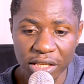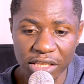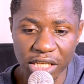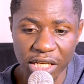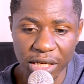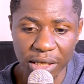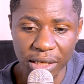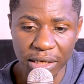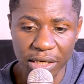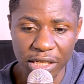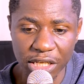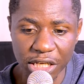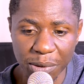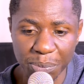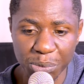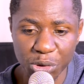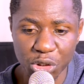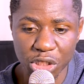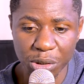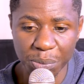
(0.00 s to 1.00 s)
the
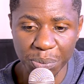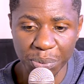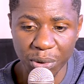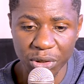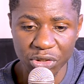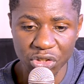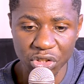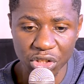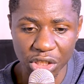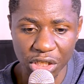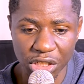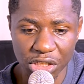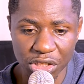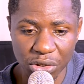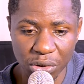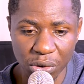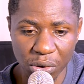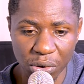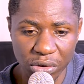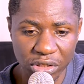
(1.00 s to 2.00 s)
deputy
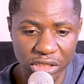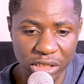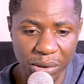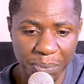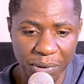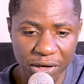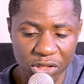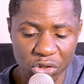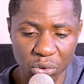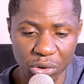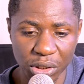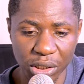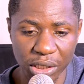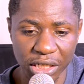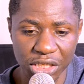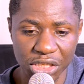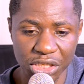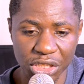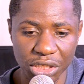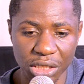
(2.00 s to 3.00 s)
president or the person
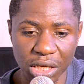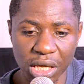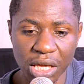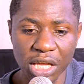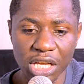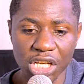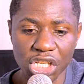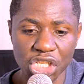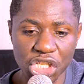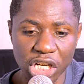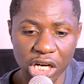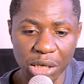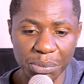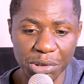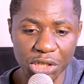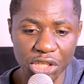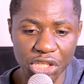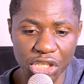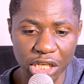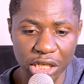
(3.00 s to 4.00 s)
elected shall
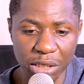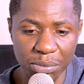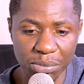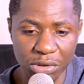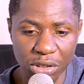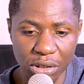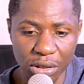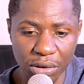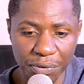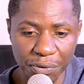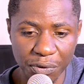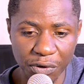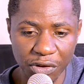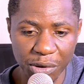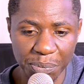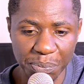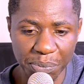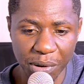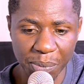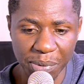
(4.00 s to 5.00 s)
be deemed for
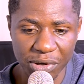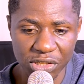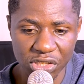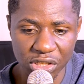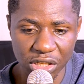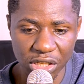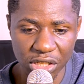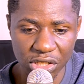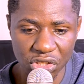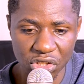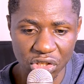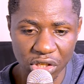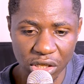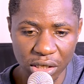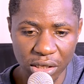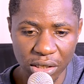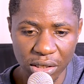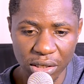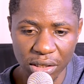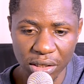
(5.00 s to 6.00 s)
the purposes
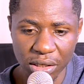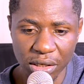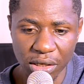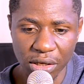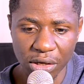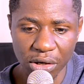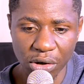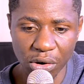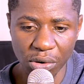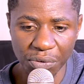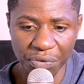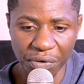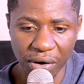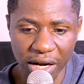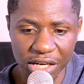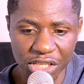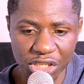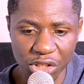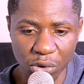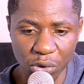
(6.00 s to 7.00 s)
of
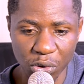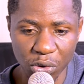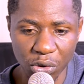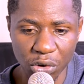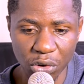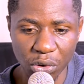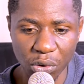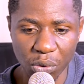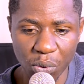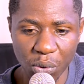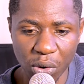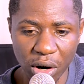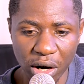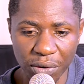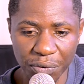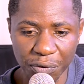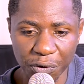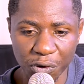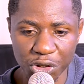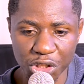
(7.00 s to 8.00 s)
Article
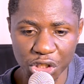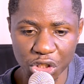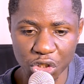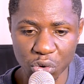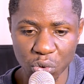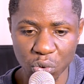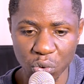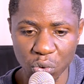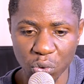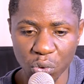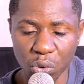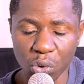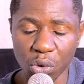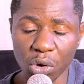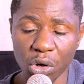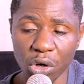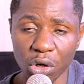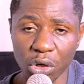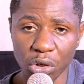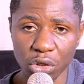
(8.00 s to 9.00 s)

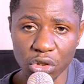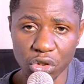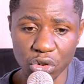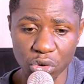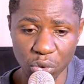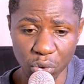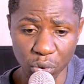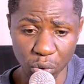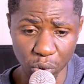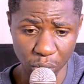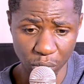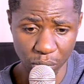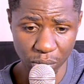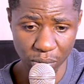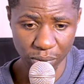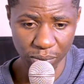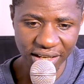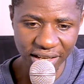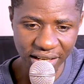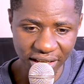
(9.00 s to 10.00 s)

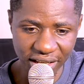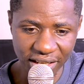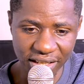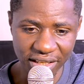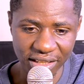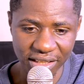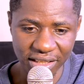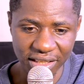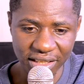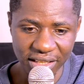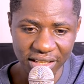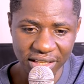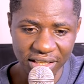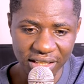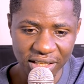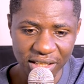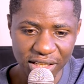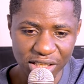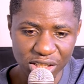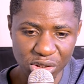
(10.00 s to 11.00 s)
142(2A)
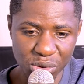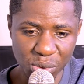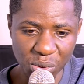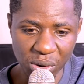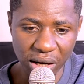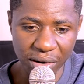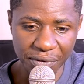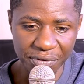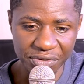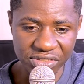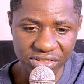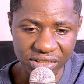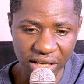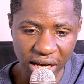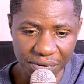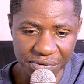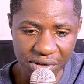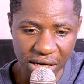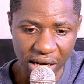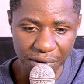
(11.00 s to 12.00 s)
to have
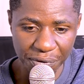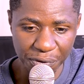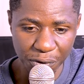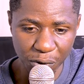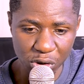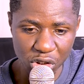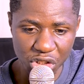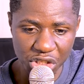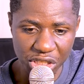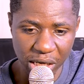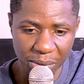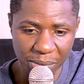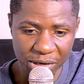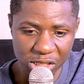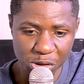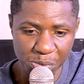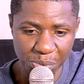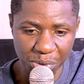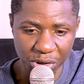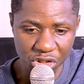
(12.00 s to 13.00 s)
served a full term
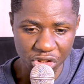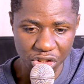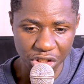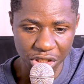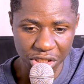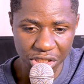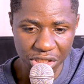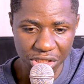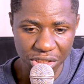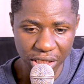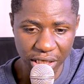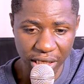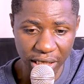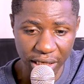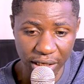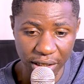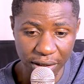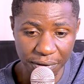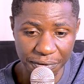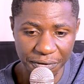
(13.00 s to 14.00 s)
as president
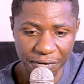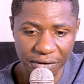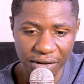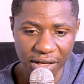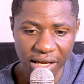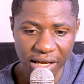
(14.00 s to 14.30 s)
if,